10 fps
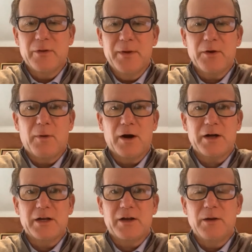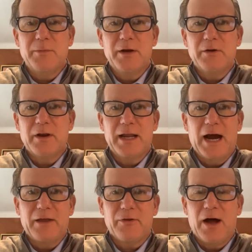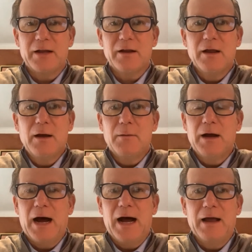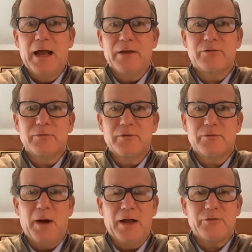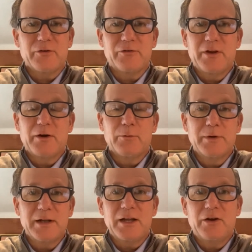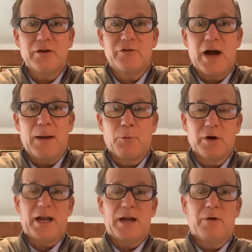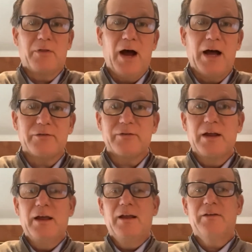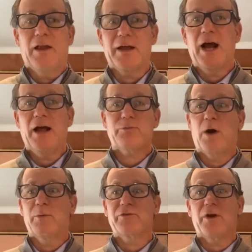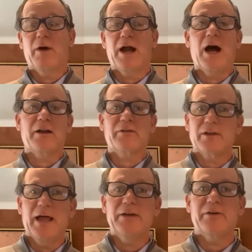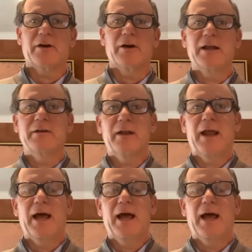The middle market community, I thought, as sponsors, did a really good job working with us, telling us what was going on as a lender, and